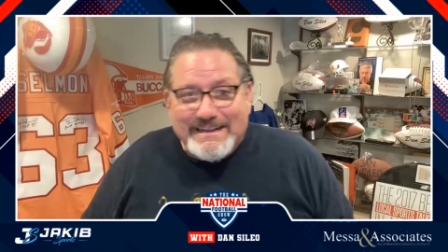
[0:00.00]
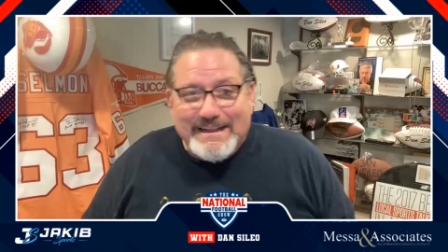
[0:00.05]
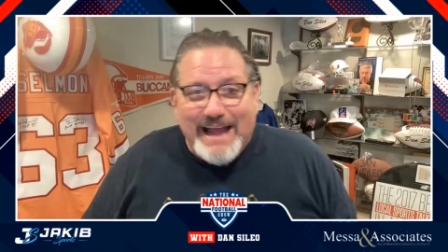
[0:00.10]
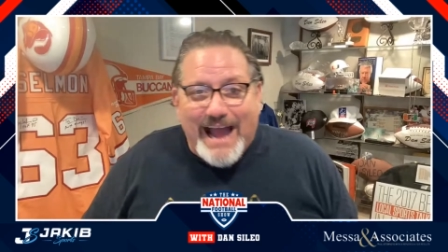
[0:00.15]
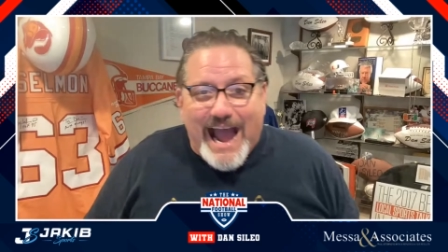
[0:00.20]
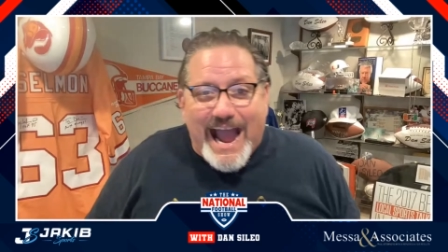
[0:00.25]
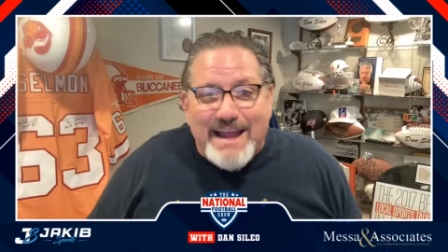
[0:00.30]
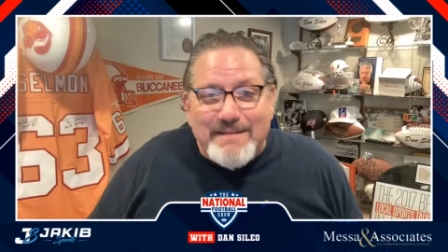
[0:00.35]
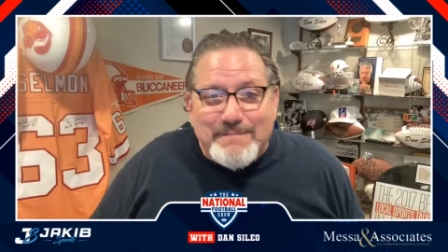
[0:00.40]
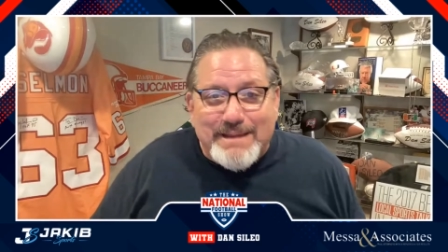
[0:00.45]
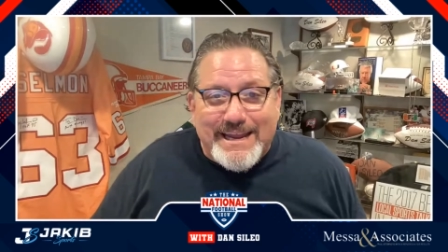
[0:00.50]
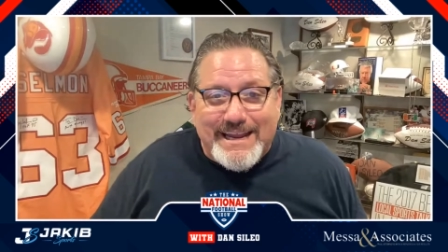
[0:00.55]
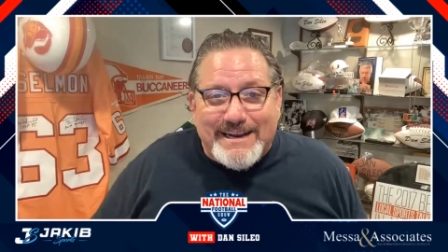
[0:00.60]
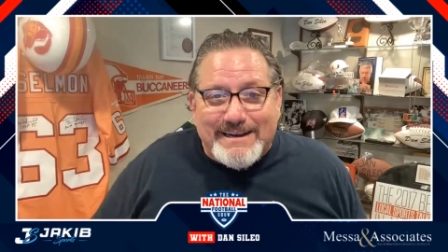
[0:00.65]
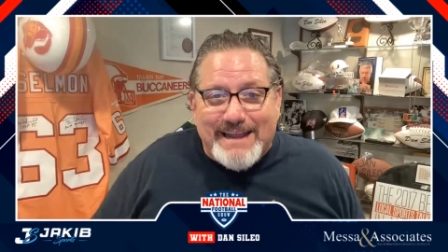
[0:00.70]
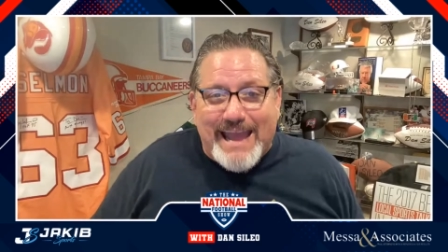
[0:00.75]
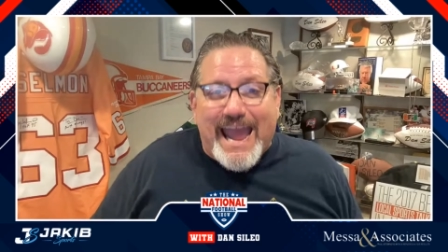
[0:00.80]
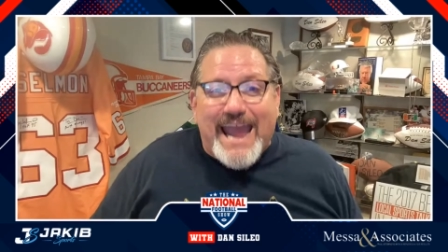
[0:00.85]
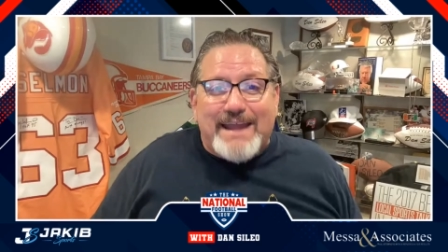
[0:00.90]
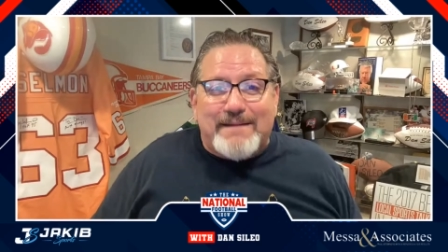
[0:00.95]
I mean,
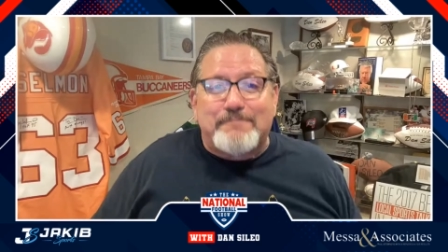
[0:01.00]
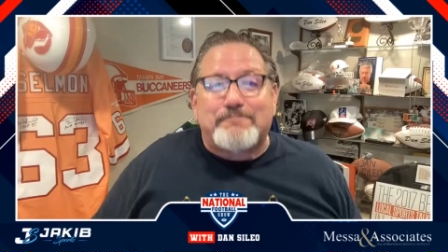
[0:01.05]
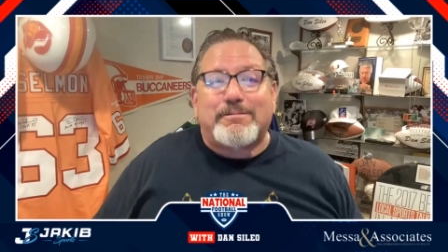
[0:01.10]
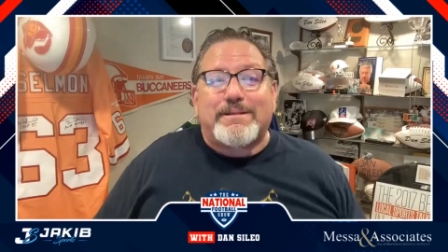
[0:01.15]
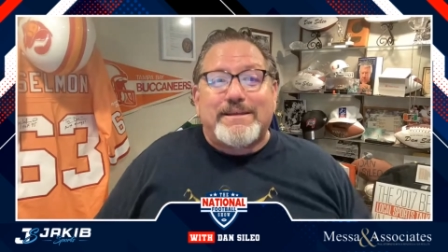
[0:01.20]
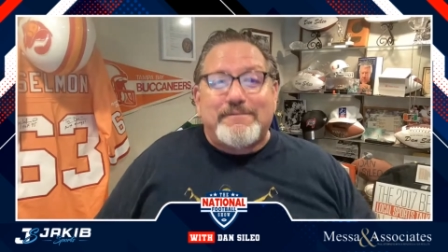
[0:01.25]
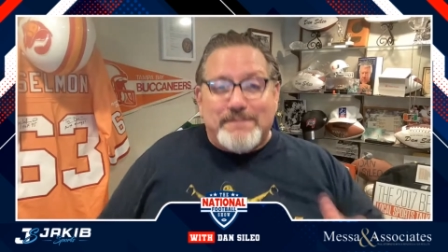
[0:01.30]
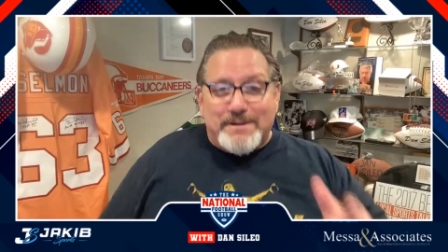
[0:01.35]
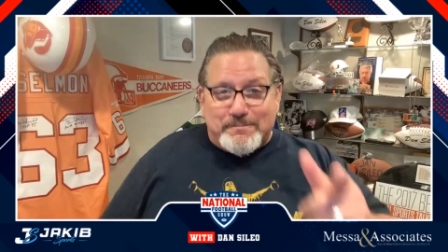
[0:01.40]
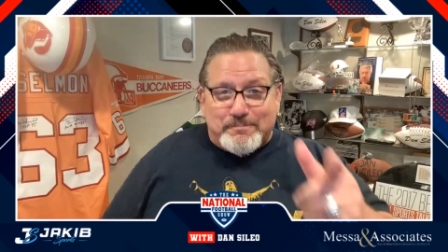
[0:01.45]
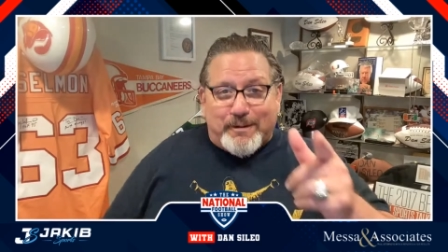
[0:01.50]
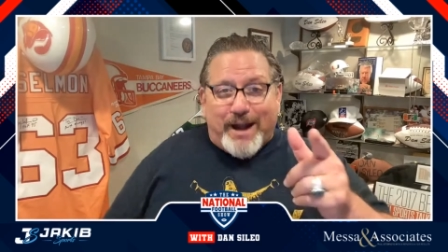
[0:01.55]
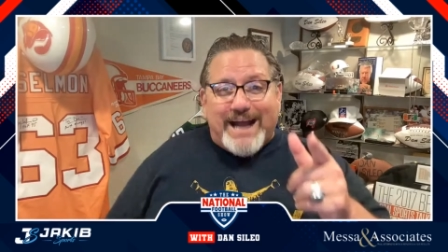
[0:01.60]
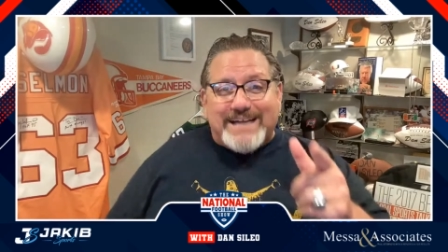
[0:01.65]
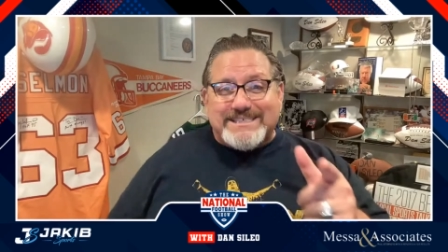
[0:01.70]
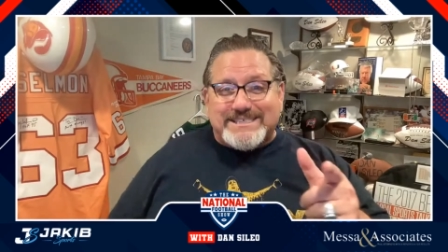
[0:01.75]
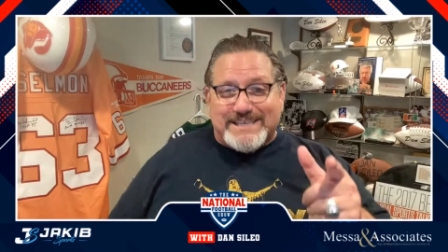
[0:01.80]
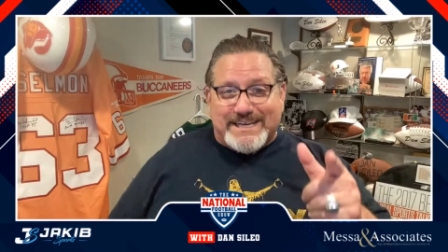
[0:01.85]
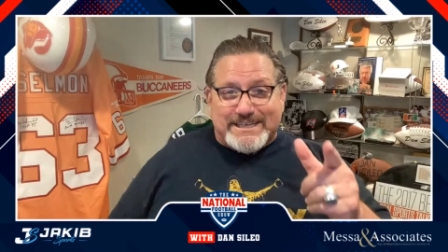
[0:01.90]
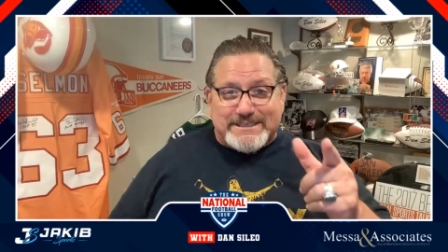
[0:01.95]
hey, believe in the
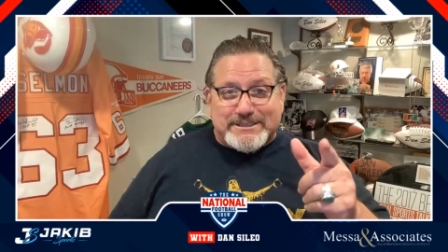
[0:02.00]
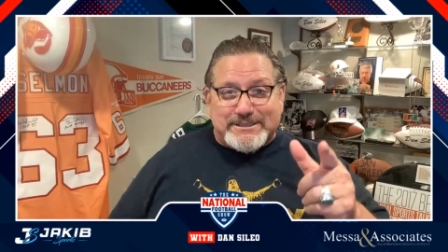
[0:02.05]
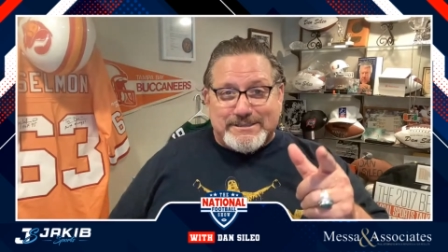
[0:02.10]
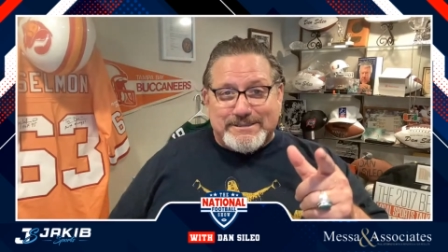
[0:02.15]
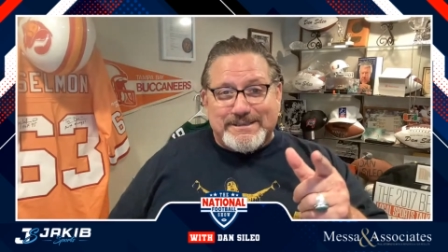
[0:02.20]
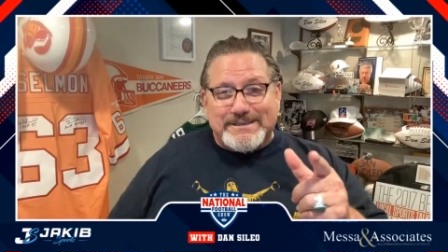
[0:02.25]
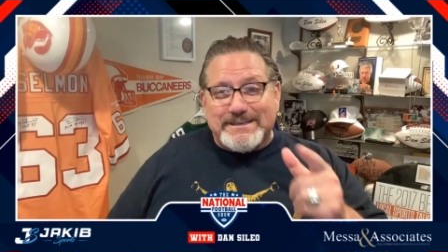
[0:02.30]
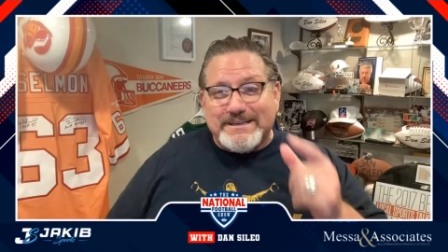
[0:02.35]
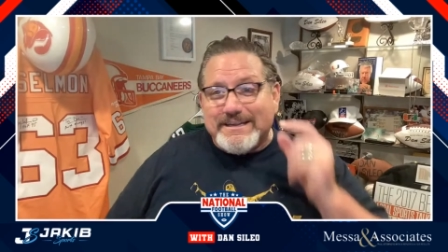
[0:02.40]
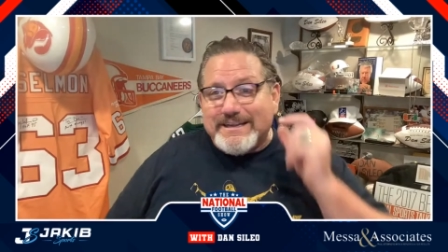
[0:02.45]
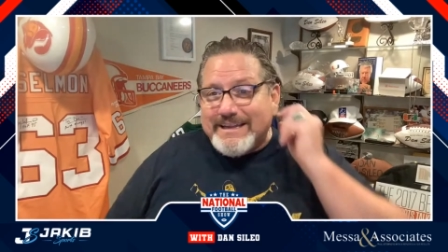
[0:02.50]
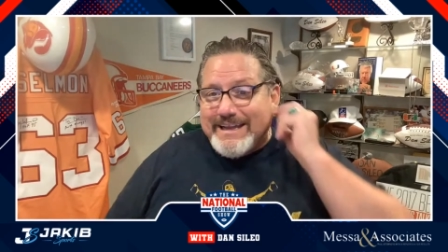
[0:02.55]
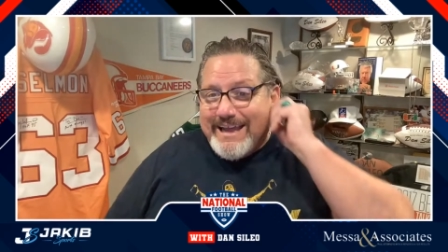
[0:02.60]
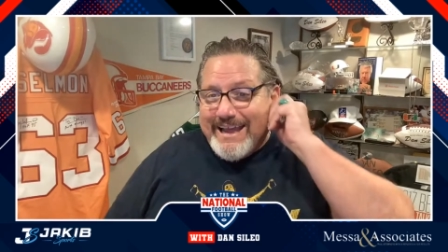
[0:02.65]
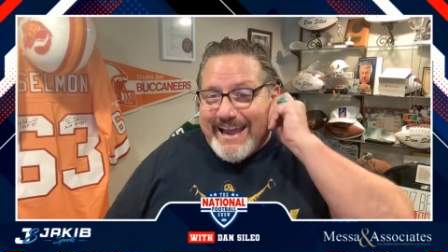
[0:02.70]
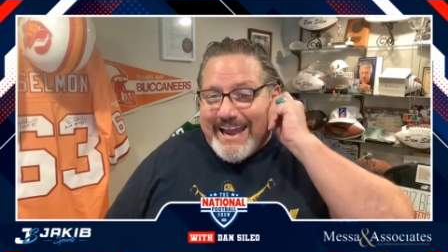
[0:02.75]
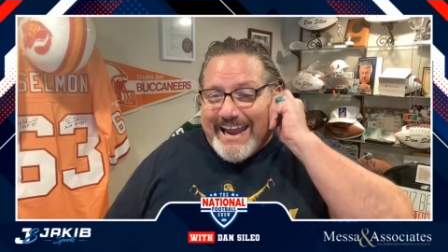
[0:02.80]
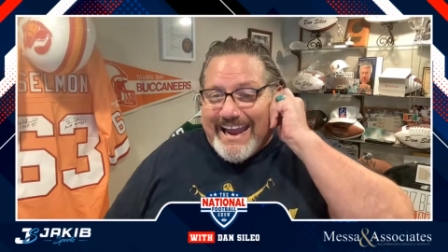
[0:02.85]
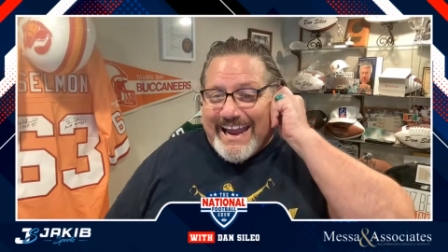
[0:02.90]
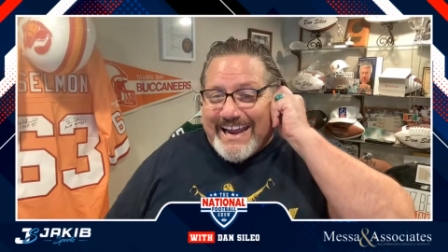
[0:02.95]
process.
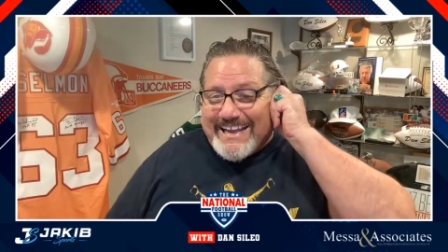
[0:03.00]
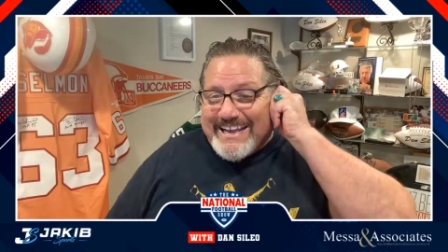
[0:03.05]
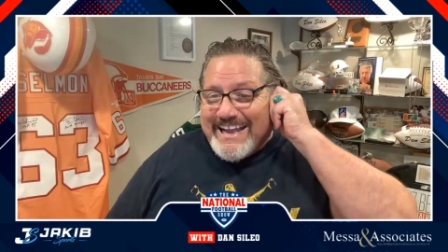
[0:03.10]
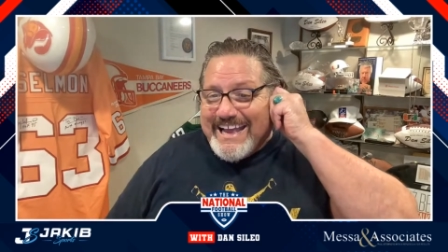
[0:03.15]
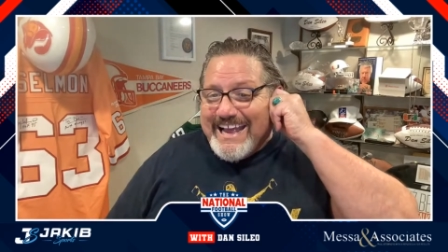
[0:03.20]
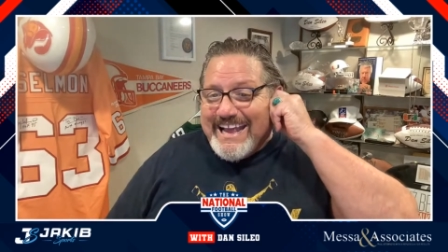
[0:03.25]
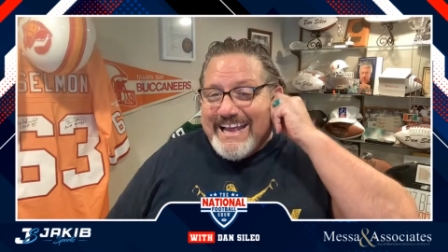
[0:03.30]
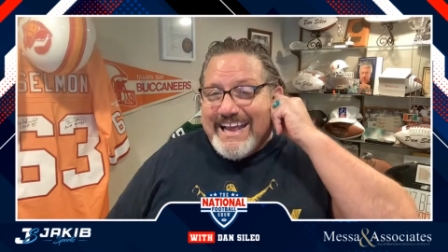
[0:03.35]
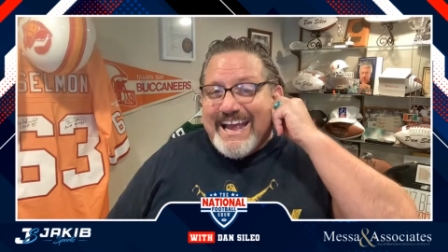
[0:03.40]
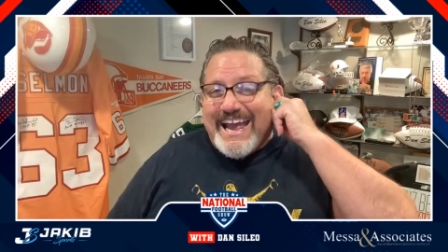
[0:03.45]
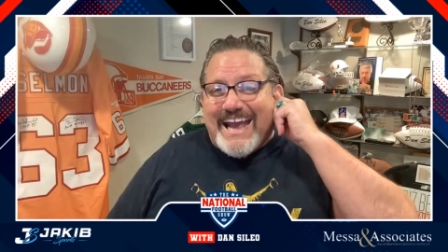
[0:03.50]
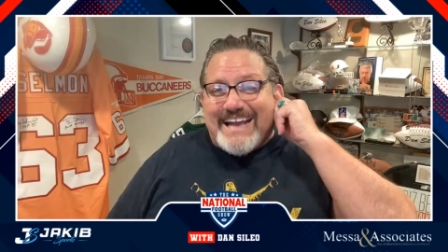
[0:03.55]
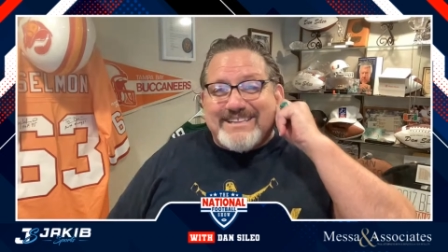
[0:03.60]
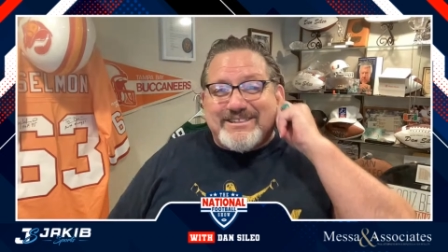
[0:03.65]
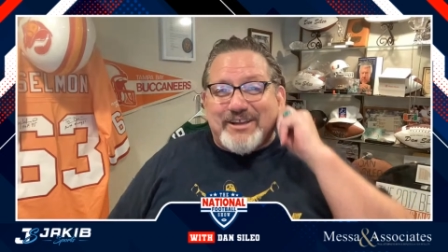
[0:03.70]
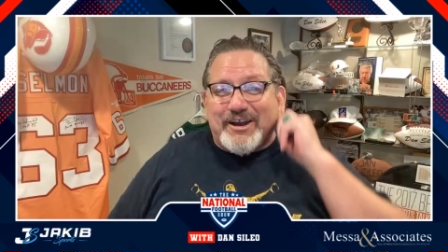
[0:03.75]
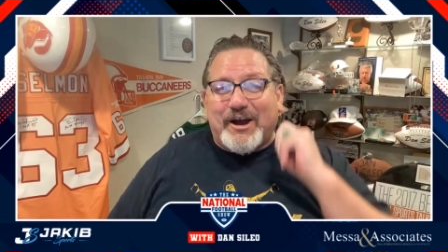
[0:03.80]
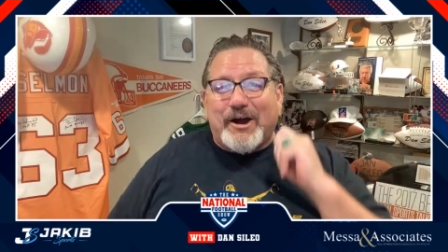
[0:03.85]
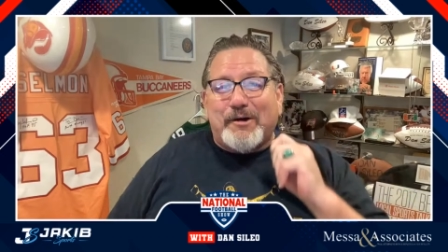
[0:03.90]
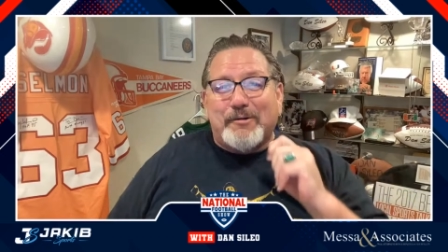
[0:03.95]
Hey, hey,
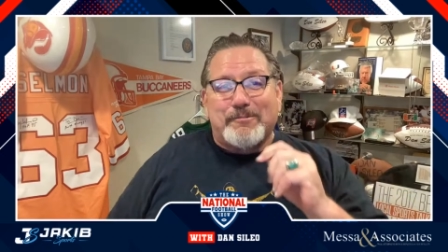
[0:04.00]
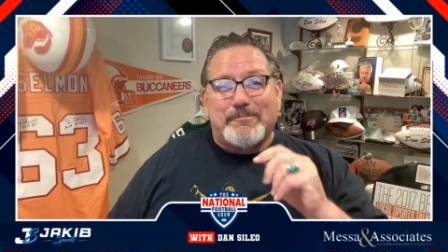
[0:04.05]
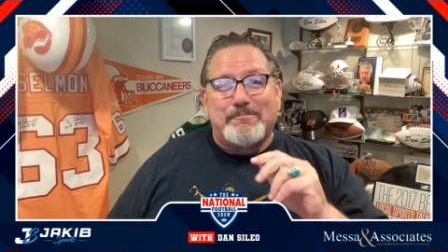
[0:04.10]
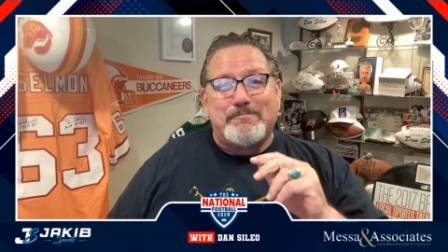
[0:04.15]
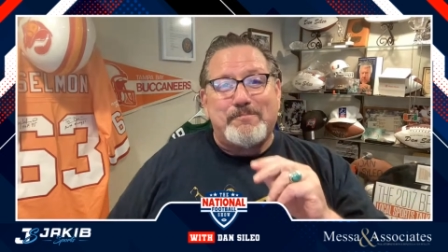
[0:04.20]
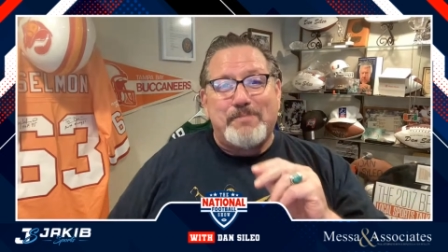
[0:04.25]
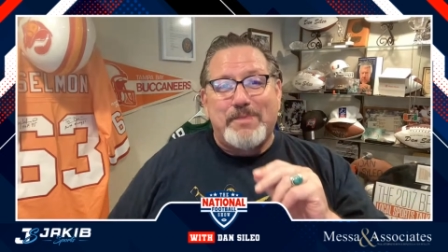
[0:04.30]
Tone.